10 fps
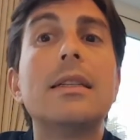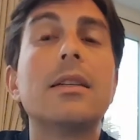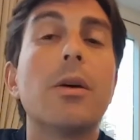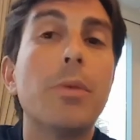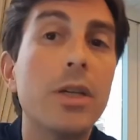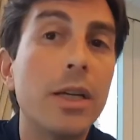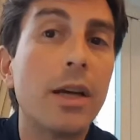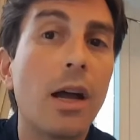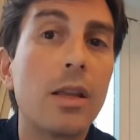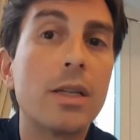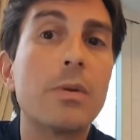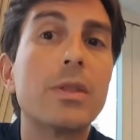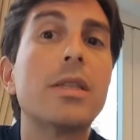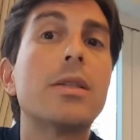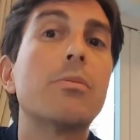community college I was
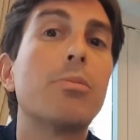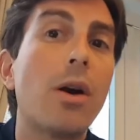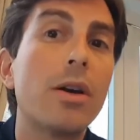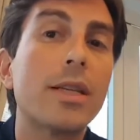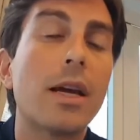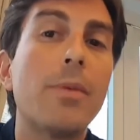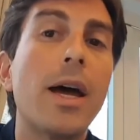teaching part-time